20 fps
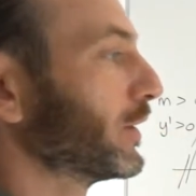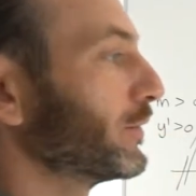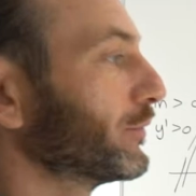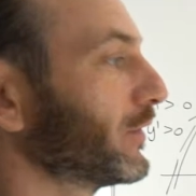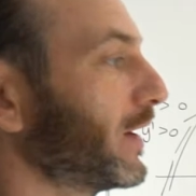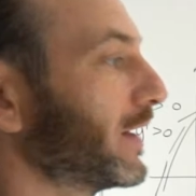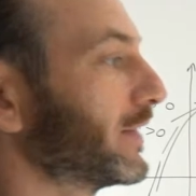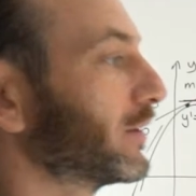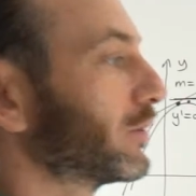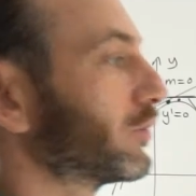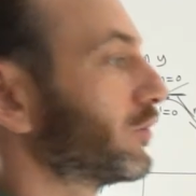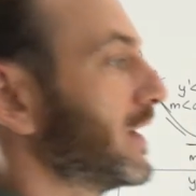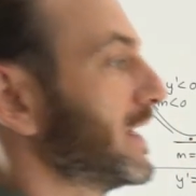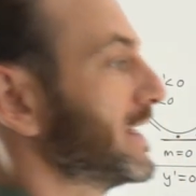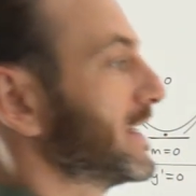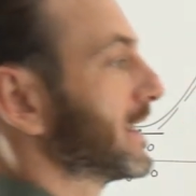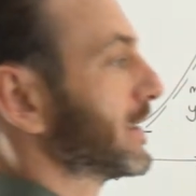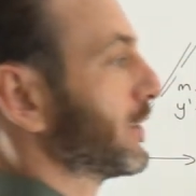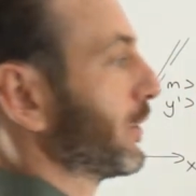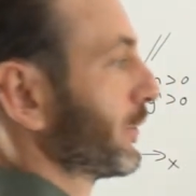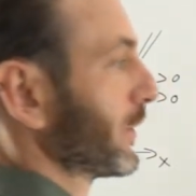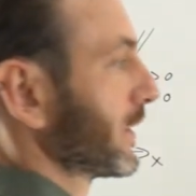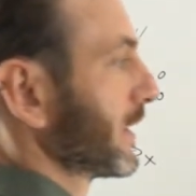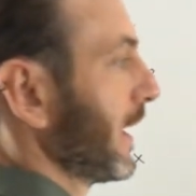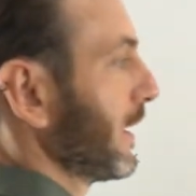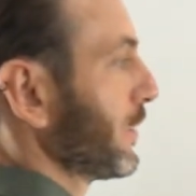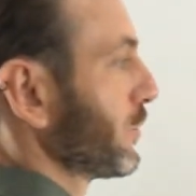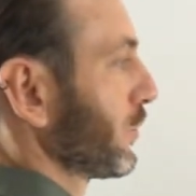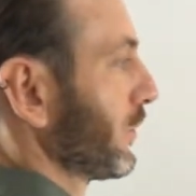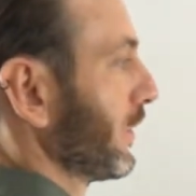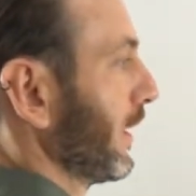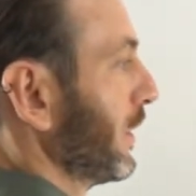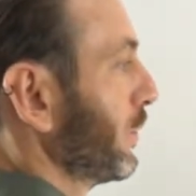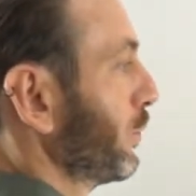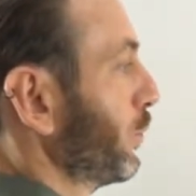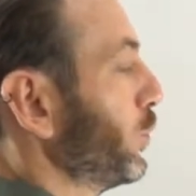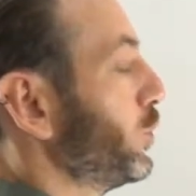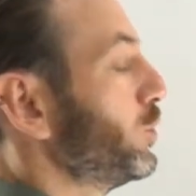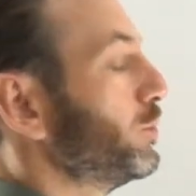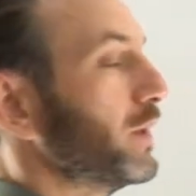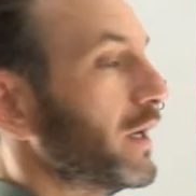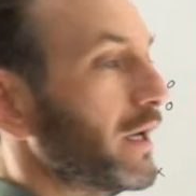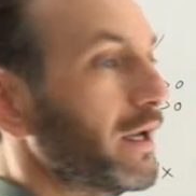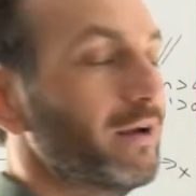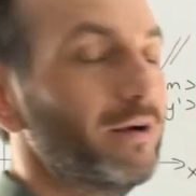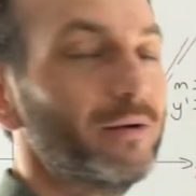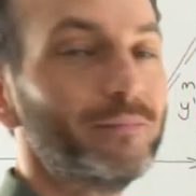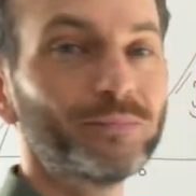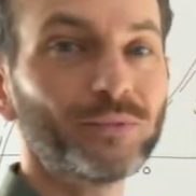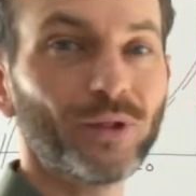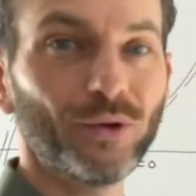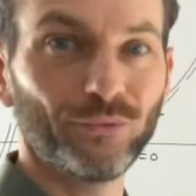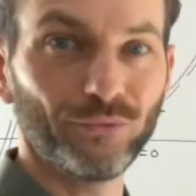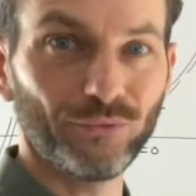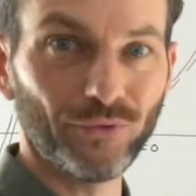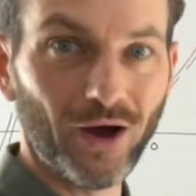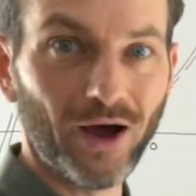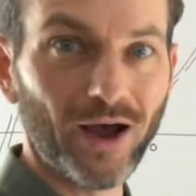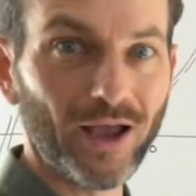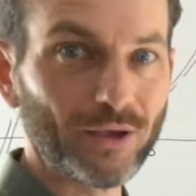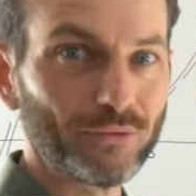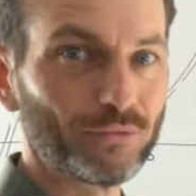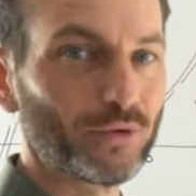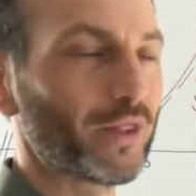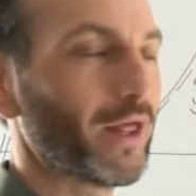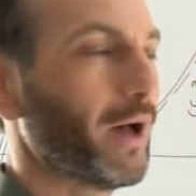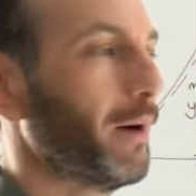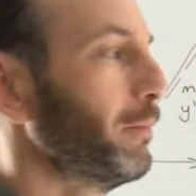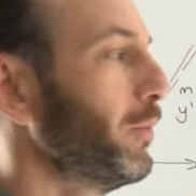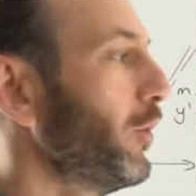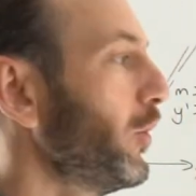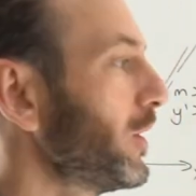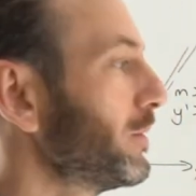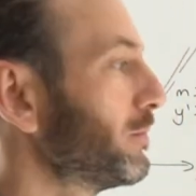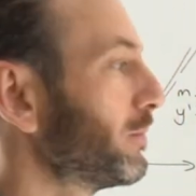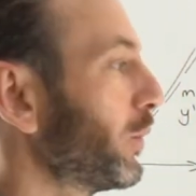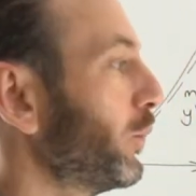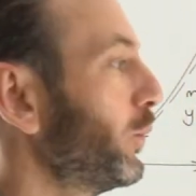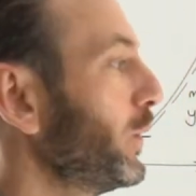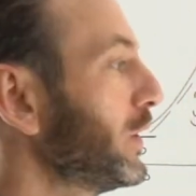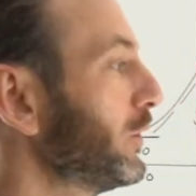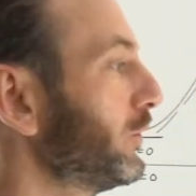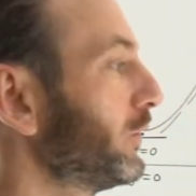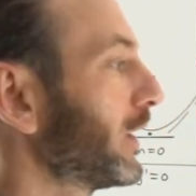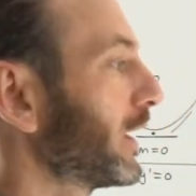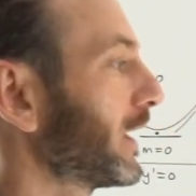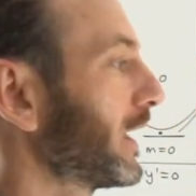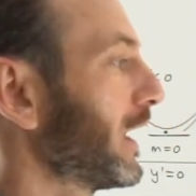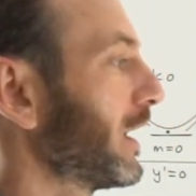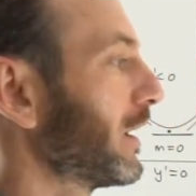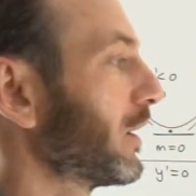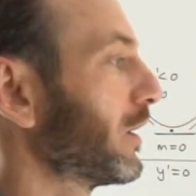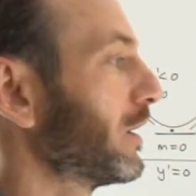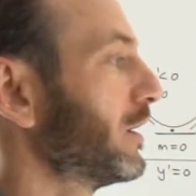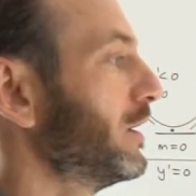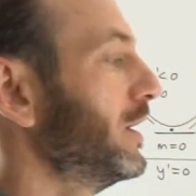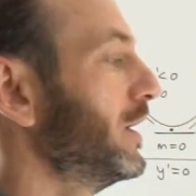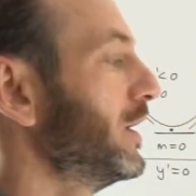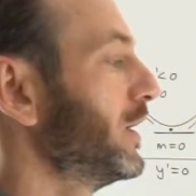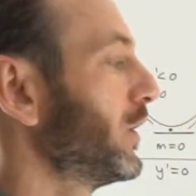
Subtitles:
In fact, the gradient of the tangent line would be 5 at that point, but we only care